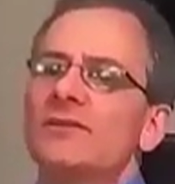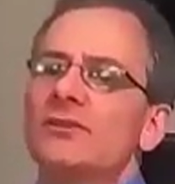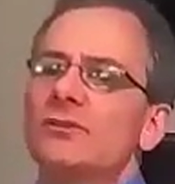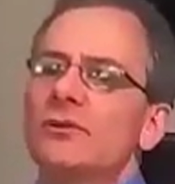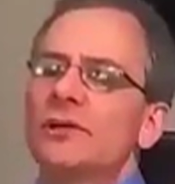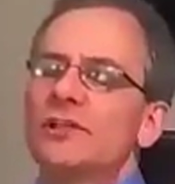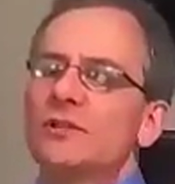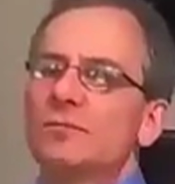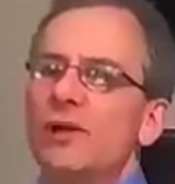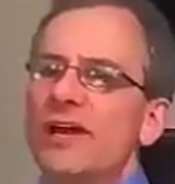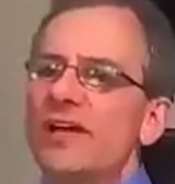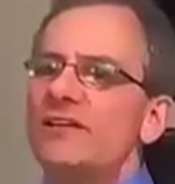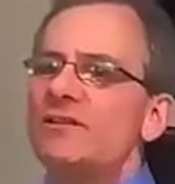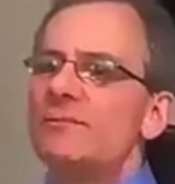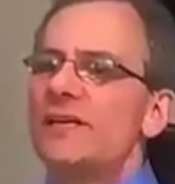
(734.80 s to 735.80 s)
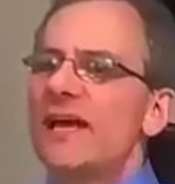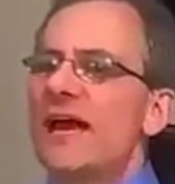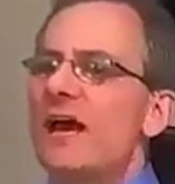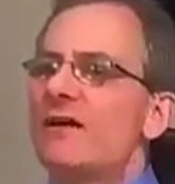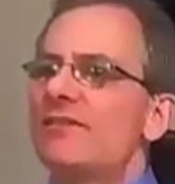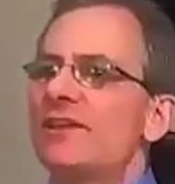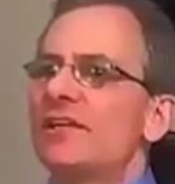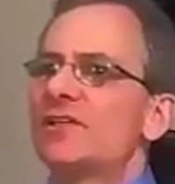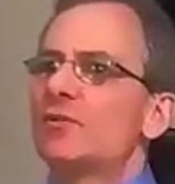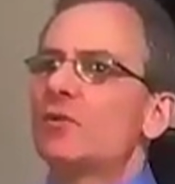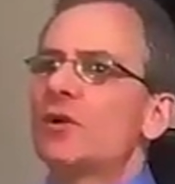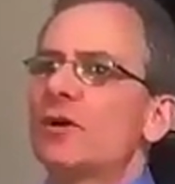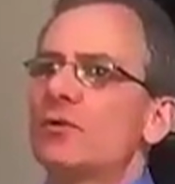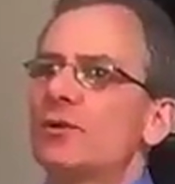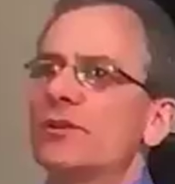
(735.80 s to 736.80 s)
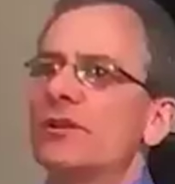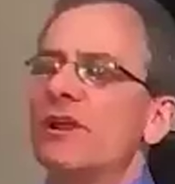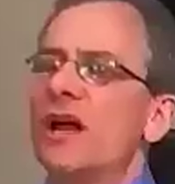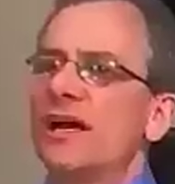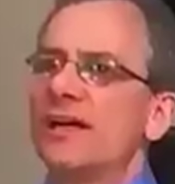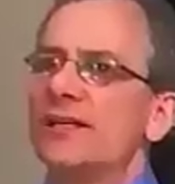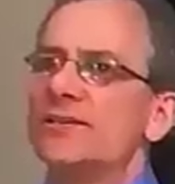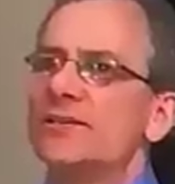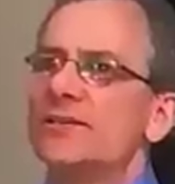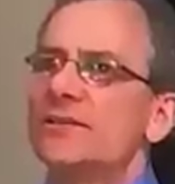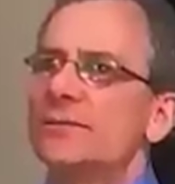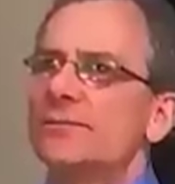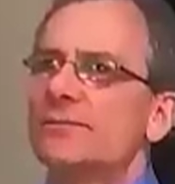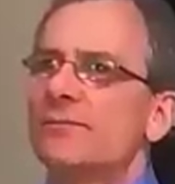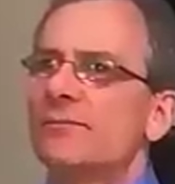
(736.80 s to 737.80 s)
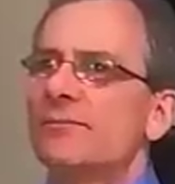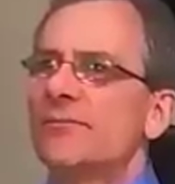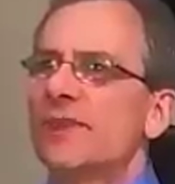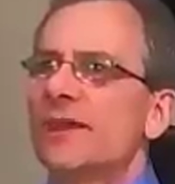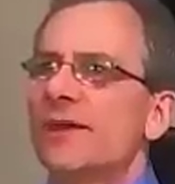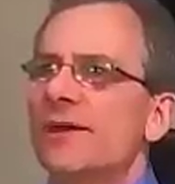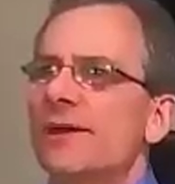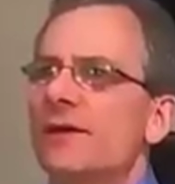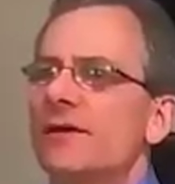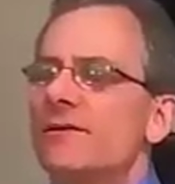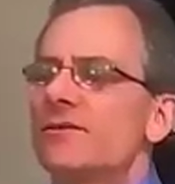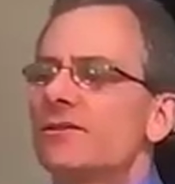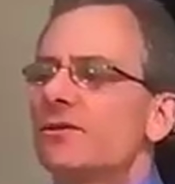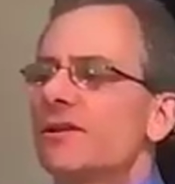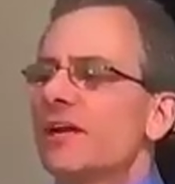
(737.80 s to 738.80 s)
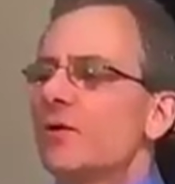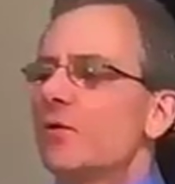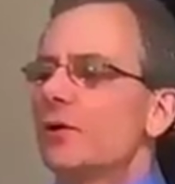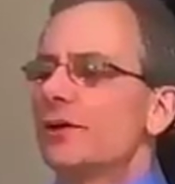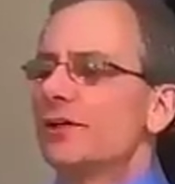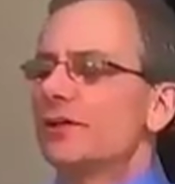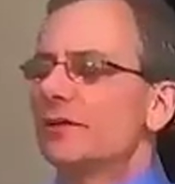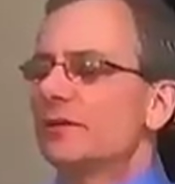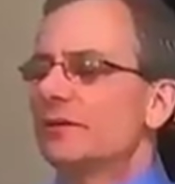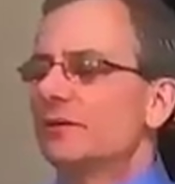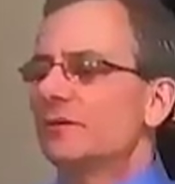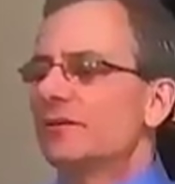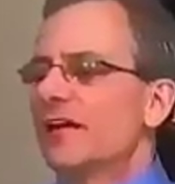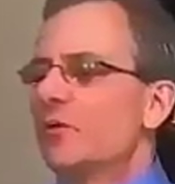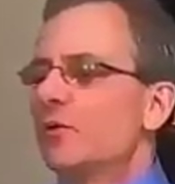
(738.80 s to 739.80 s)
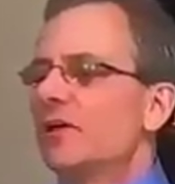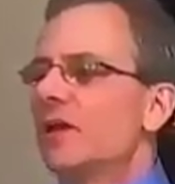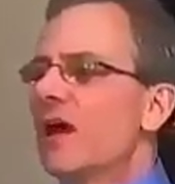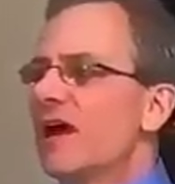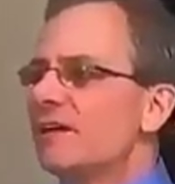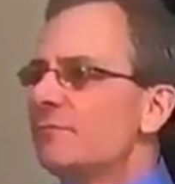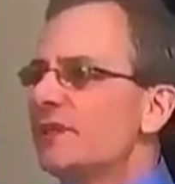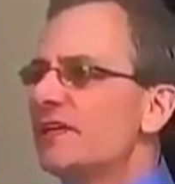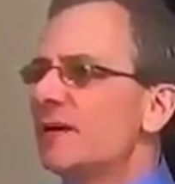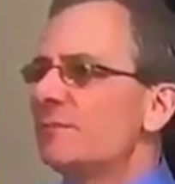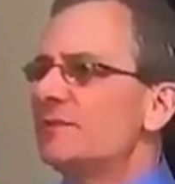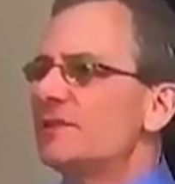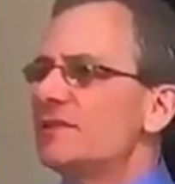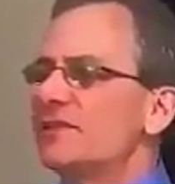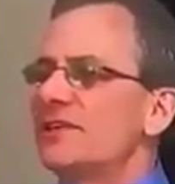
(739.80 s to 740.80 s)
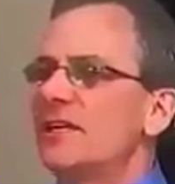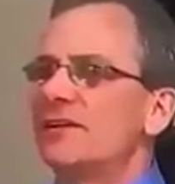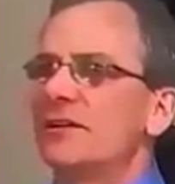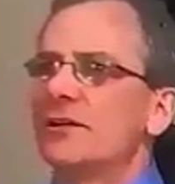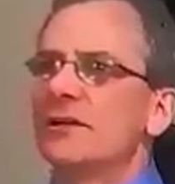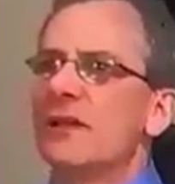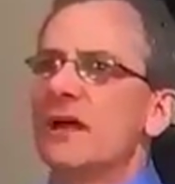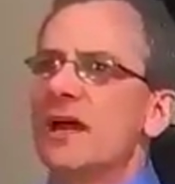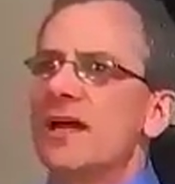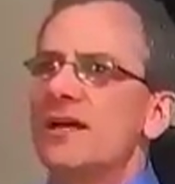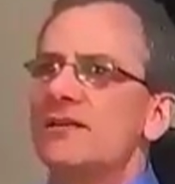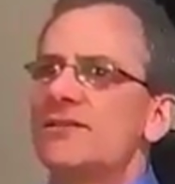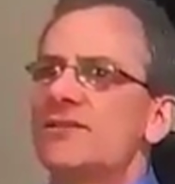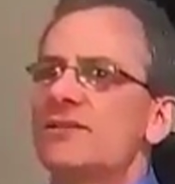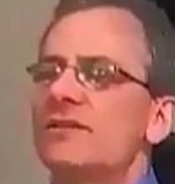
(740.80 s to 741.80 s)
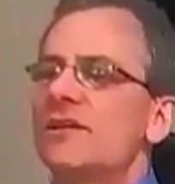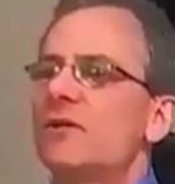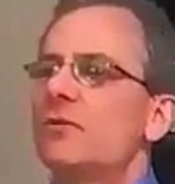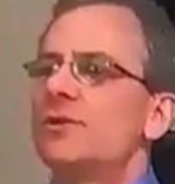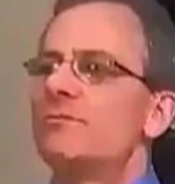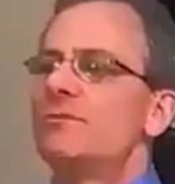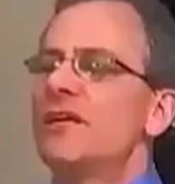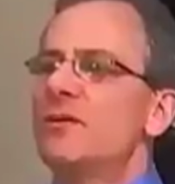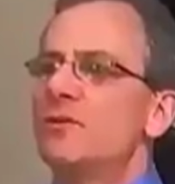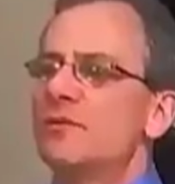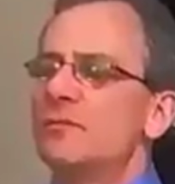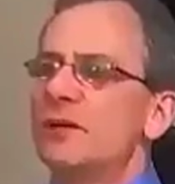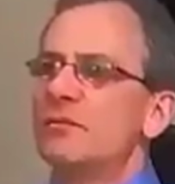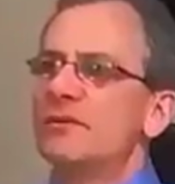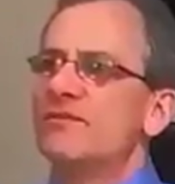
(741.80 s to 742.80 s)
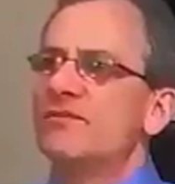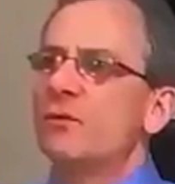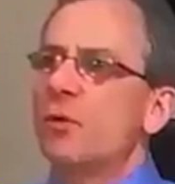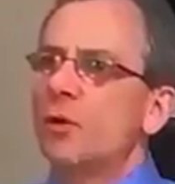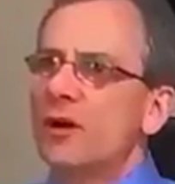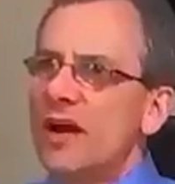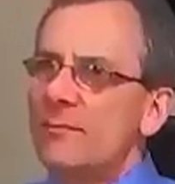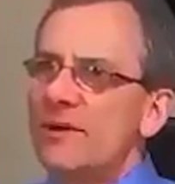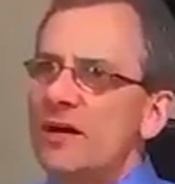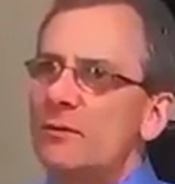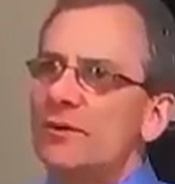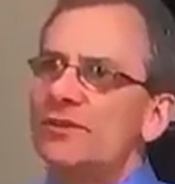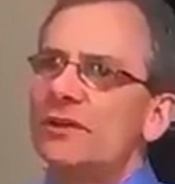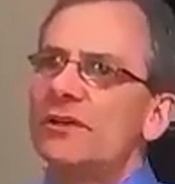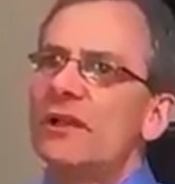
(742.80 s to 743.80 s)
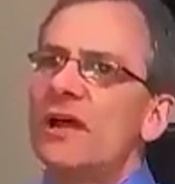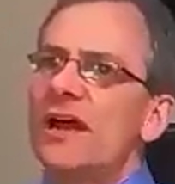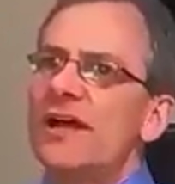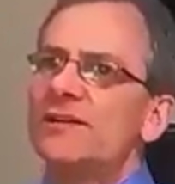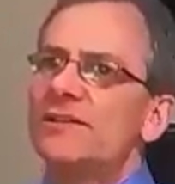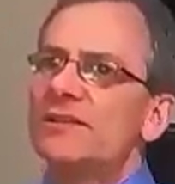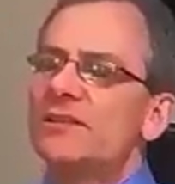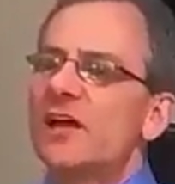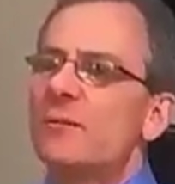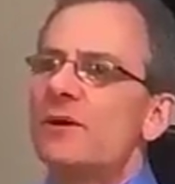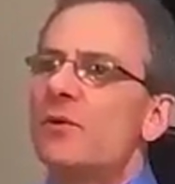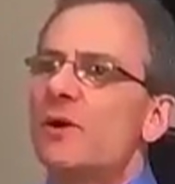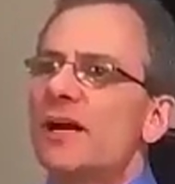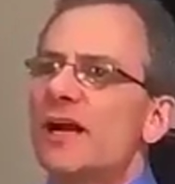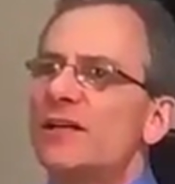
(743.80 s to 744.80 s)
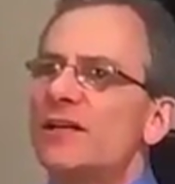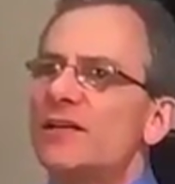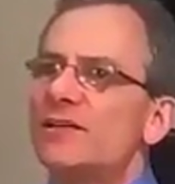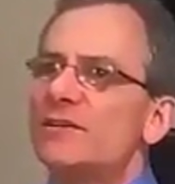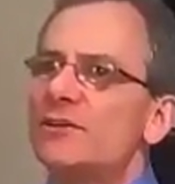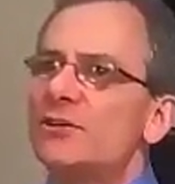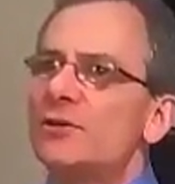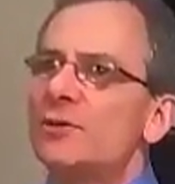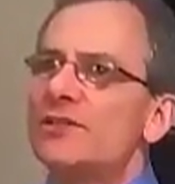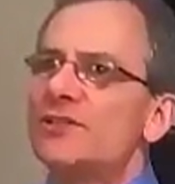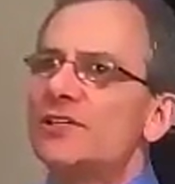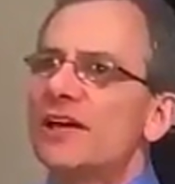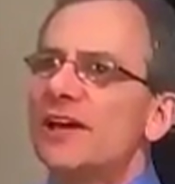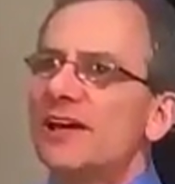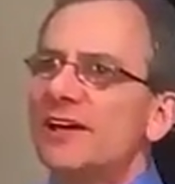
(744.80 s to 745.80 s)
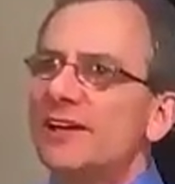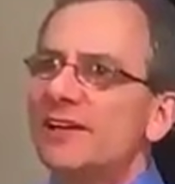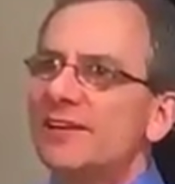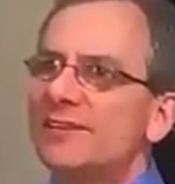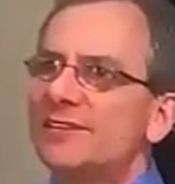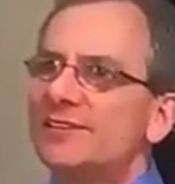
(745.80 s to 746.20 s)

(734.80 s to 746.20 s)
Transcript: to explain to me how things work with clients. So they would line me up to see their clients. They would meet with me before I met with the client to tell me what I needed to do and say.